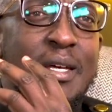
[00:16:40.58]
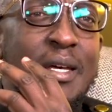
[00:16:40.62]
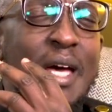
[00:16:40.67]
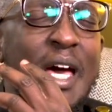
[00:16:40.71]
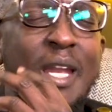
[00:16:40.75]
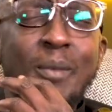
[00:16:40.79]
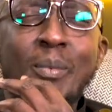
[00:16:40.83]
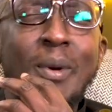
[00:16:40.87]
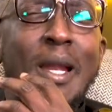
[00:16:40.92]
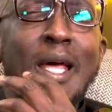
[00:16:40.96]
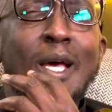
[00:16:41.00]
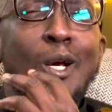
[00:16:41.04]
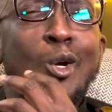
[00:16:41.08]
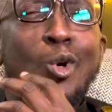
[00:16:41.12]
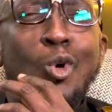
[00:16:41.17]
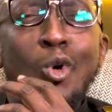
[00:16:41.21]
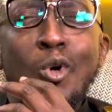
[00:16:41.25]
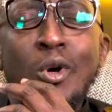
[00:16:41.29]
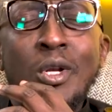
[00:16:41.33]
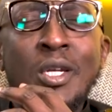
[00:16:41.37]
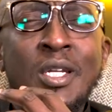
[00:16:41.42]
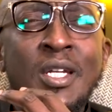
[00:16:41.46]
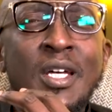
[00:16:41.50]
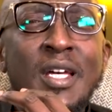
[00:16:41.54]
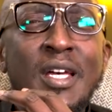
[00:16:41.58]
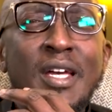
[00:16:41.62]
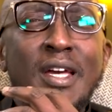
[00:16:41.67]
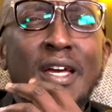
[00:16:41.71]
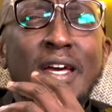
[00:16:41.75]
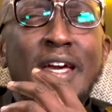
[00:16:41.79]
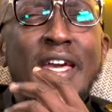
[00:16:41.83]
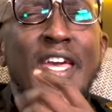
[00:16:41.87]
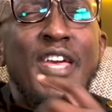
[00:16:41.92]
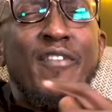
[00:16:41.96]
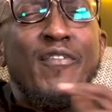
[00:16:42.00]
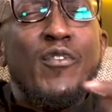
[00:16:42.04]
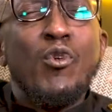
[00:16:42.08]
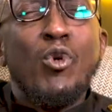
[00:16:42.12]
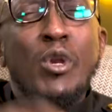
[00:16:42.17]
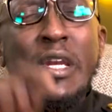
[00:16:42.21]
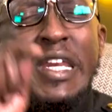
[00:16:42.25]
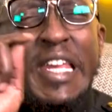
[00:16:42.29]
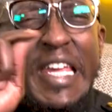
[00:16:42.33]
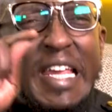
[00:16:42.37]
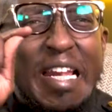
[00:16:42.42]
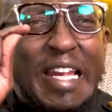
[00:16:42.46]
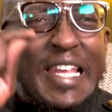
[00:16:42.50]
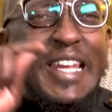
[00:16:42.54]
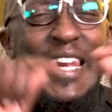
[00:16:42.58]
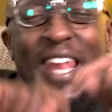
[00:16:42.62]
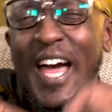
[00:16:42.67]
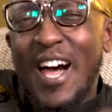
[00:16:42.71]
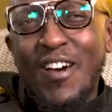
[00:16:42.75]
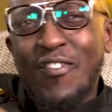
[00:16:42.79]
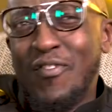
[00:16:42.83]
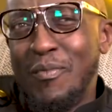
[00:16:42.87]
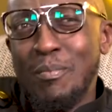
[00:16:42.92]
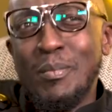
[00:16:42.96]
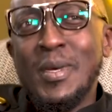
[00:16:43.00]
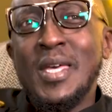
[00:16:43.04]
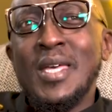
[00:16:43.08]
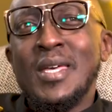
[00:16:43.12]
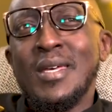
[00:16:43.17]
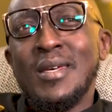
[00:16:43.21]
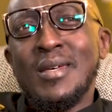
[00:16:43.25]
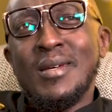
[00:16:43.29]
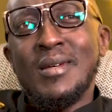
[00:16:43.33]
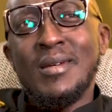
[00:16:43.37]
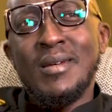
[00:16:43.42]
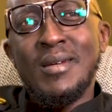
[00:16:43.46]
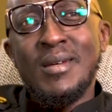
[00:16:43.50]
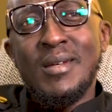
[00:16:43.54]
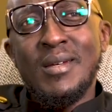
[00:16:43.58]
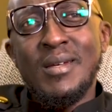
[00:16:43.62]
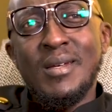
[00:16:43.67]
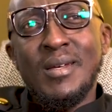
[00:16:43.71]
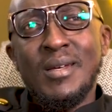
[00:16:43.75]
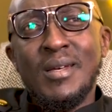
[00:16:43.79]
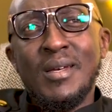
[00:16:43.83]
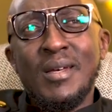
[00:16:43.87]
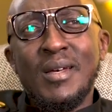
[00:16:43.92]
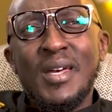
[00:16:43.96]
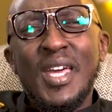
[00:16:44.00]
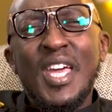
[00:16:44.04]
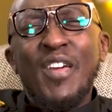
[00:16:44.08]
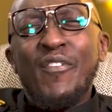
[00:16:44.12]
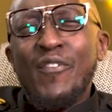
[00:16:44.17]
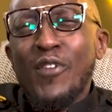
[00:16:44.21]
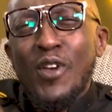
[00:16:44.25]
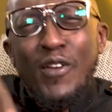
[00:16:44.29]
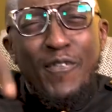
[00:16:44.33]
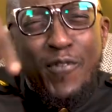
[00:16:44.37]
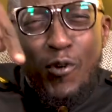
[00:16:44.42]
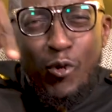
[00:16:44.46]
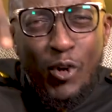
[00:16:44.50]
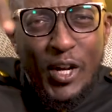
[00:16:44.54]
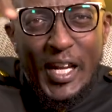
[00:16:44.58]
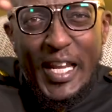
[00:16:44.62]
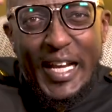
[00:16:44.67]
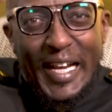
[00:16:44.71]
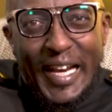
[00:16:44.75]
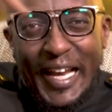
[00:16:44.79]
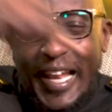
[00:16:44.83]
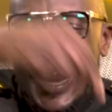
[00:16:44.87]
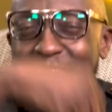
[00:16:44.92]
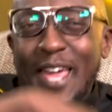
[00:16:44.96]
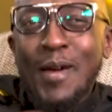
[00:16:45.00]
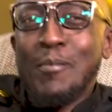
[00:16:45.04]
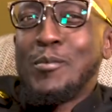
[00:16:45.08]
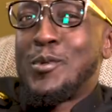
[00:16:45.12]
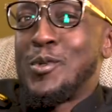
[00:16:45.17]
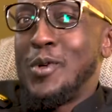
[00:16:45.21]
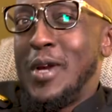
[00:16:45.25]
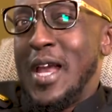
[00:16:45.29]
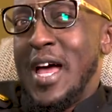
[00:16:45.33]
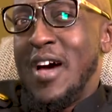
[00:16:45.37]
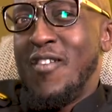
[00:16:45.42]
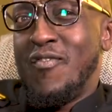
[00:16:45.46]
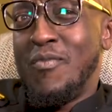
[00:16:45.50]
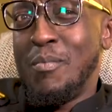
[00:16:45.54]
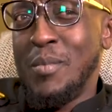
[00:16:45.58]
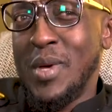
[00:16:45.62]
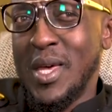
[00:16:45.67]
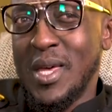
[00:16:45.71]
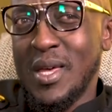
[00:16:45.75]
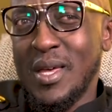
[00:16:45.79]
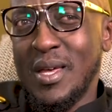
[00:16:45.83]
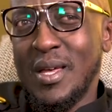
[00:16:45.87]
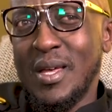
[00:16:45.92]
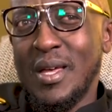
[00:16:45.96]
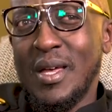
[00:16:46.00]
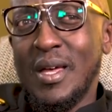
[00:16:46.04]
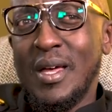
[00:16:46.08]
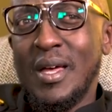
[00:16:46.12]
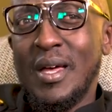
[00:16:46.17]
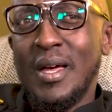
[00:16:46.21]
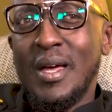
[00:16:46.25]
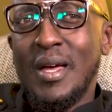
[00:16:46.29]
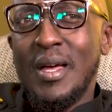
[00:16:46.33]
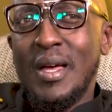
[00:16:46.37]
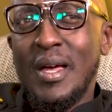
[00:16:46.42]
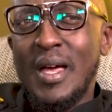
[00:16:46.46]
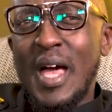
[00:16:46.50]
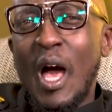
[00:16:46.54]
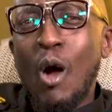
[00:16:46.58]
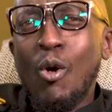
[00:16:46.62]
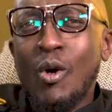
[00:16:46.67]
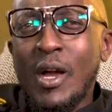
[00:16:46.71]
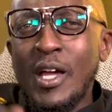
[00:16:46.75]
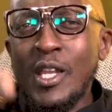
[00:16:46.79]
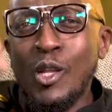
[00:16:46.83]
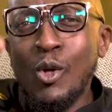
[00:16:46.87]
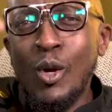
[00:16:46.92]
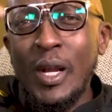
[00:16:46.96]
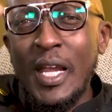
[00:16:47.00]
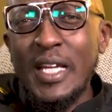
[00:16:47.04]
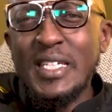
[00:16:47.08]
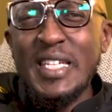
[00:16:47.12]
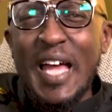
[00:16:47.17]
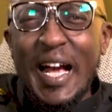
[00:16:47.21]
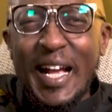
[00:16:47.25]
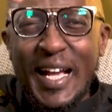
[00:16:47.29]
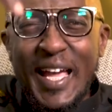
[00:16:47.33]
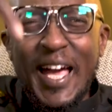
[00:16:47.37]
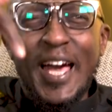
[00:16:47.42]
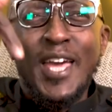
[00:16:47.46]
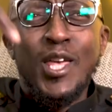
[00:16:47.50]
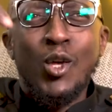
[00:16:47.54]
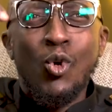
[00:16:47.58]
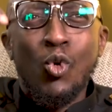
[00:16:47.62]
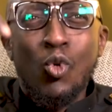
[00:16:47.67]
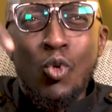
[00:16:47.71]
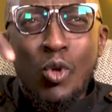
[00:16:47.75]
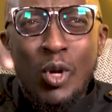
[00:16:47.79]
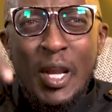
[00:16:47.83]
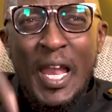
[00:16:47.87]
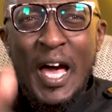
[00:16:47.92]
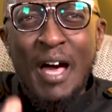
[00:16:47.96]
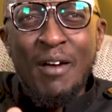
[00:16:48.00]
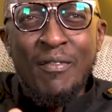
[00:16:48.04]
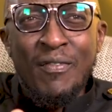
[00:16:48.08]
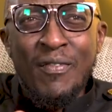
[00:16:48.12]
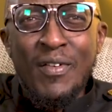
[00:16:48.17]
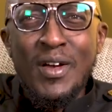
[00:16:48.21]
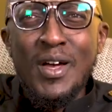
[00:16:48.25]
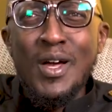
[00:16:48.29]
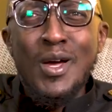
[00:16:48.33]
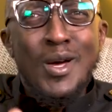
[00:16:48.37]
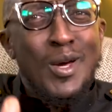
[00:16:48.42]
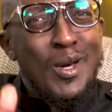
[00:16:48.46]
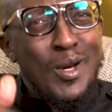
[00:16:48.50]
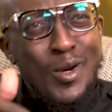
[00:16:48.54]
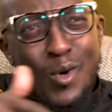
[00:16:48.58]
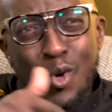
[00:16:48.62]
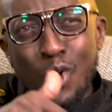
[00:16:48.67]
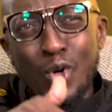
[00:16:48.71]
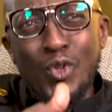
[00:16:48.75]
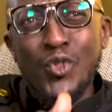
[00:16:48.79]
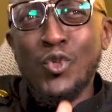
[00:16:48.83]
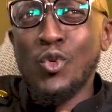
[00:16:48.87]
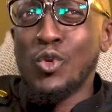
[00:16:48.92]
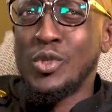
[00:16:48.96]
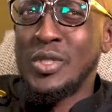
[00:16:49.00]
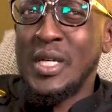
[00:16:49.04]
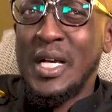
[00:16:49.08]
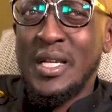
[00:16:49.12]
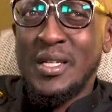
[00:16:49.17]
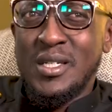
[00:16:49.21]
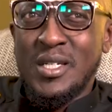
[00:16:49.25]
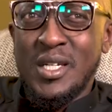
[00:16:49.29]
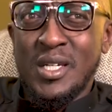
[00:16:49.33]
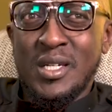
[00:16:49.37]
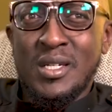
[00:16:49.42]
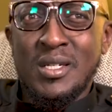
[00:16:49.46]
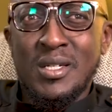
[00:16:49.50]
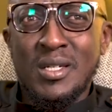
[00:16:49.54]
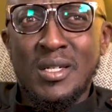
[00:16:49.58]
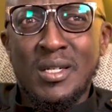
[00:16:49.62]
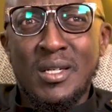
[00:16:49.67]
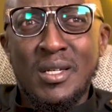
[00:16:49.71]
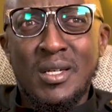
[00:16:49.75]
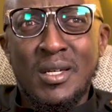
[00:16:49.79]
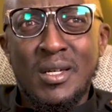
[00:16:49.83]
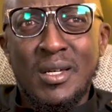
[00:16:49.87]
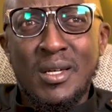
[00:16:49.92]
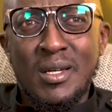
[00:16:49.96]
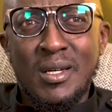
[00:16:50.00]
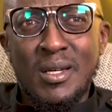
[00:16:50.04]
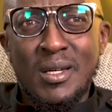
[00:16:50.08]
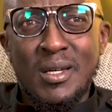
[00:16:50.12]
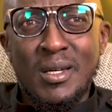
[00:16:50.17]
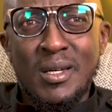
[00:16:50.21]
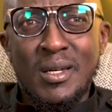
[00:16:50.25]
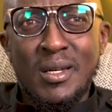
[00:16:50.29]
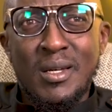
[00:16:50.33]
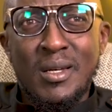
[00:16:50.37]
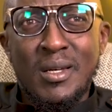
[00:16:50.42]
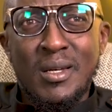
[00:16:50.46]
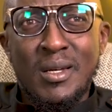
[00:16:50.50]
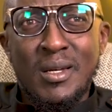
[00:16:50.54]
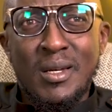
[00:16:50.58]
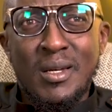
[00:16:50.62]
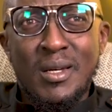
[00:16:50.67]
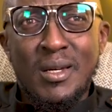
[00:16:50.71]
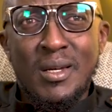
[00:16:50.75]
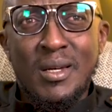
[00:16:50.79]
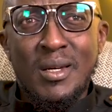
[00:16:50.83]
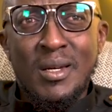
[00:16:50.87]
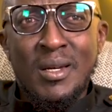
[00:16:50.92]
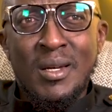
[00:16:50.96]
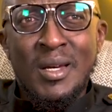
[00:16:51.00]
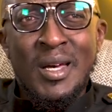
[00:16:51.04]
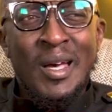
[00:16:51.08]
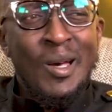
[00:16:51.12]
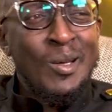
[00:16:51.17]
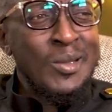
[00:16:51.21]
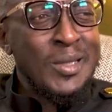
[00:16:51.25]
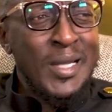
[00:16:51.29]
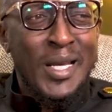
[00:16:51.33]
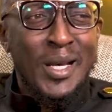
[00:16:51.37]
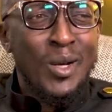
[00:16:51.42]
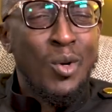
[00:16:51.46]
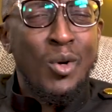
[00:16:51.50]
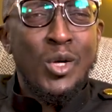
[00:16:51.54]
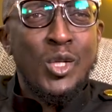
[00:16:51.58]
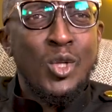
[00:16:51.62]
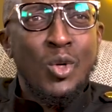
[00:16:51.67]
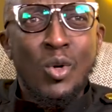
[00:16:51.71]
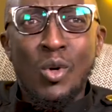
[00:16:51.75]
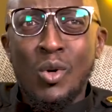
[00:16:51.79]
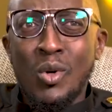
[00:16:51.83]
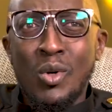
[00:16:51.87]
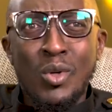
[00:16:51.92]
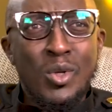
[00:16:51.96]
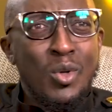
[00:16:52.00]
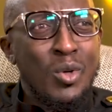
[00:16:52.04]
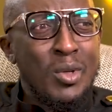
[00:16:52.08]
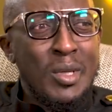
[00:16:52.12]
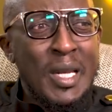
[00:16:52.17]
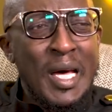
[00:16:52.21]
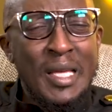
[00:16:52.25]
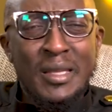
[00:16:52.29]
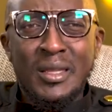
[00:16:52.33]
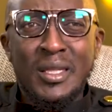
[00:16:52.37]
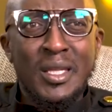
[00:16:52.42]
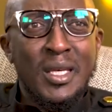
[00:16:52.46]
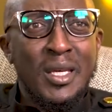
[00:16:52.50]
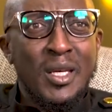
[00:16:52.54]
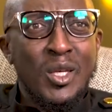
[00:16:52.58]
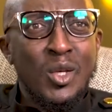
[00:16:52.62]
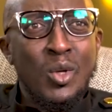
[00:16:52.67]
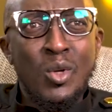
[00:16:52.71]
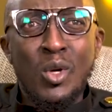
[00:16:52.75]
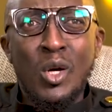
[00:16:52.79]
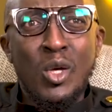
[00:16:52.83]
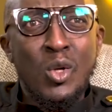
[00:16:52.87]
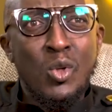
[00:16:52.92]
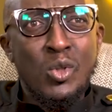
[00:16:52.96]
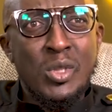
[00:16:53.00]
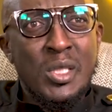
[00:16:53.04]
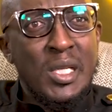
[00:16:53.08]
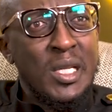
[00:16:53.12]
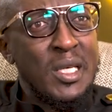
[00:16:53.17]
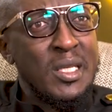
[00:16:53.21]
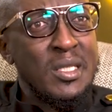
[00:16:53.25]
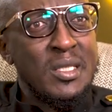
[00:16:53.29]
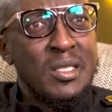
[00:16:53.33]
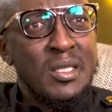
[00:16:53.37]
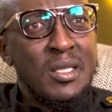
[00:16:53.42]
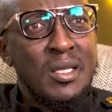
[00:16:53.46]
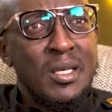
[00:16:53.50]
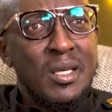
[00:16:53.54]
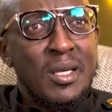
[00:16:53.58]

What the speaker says: I'd be like, God, if you really love me, if you really claim to love me, how can you let a guy you love go through such shit? I was like, God, you're nothing. You're useless.